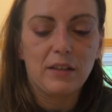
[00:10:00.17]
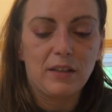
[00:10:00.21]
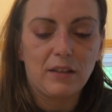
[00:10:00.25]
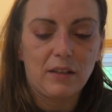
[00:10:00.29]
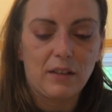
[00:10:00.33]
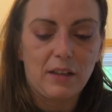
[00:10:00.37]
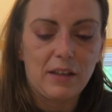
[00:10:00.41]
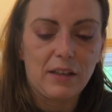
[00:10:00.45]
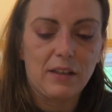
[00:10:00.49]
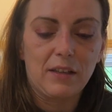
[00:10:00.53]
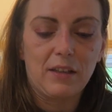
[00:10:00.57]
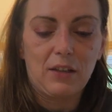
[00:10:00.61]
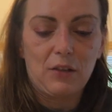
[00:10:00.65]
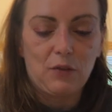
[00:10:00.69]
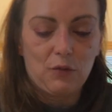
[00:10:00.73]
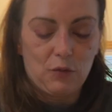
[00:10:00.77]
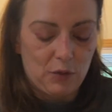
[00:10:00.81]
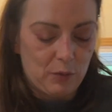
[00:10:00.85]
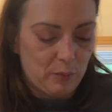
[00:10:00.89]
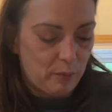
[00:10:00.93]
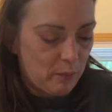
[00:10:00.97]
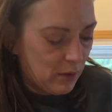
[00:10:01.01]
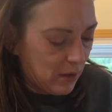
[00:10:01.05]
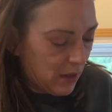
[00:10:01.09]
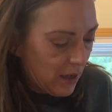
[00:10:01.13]
to like use
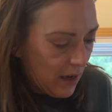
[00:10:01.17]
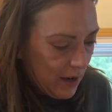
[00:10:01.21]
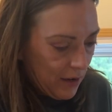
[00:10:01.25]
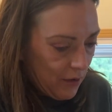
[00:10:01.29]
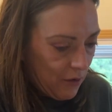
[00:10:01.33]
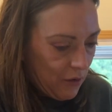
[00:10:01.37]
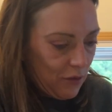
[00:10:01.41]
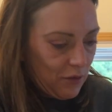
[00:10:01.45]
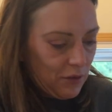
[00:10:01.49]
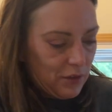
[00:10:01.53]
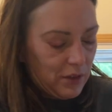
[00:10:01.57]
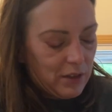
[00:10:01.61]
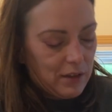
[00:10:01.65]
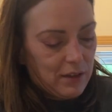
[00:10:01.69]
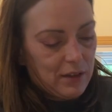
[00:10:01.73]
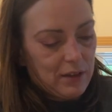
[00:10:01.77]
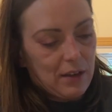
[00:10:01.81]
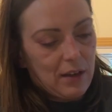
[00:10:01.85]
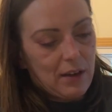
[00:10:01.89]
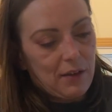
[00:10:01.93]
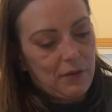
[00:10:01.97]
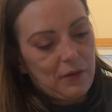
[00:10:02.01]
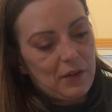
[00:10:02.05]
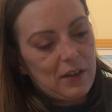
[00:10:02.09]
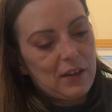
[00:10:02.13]
pliers and
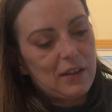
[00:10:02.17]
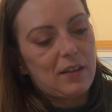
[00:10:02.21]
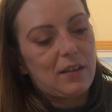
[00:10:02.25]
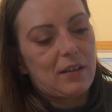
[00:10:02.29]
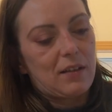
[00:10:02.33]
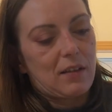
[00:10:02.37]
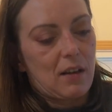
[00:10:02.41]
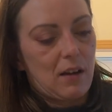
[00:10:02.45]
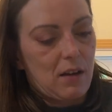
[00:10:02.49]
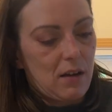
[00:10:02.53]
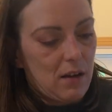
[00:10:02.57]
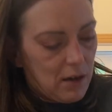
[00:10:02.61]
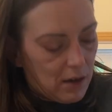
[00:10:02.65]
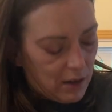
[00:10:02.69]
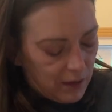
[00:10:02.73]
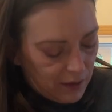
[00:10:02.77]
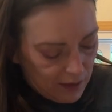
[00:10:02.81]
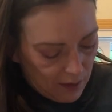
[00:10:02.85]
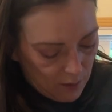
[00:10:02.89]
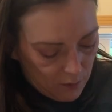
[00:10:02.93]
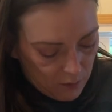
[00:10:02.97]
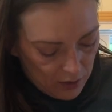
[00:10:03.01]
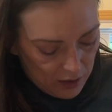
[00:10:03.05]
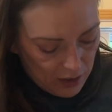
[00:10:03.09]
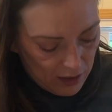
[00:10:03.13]
stuff. This sucks. How
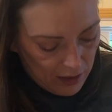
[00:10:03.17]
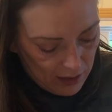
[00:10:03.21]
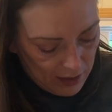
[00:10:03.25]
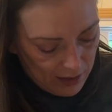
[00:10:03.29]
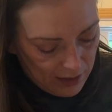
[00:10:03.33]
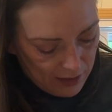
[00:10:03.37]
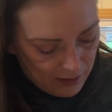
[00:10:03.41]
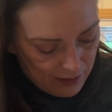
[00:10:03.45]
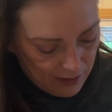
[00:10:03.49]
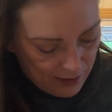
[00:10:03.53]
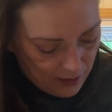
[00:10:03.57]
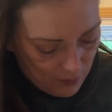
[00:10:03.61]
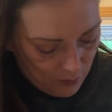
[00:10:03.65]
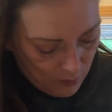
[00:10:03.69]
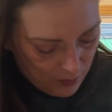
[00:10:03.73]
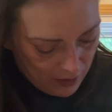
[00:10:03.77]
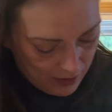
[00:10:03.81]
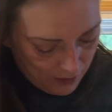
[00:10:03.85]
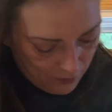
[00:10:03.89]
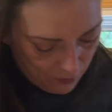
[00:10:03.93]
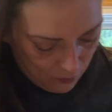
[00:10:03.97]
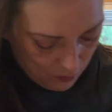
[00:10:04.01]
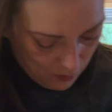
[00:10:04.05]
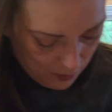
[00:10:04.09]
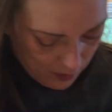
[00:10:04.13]
am I gonna get this one
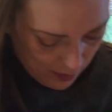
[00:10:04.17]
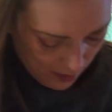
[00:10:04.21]
out?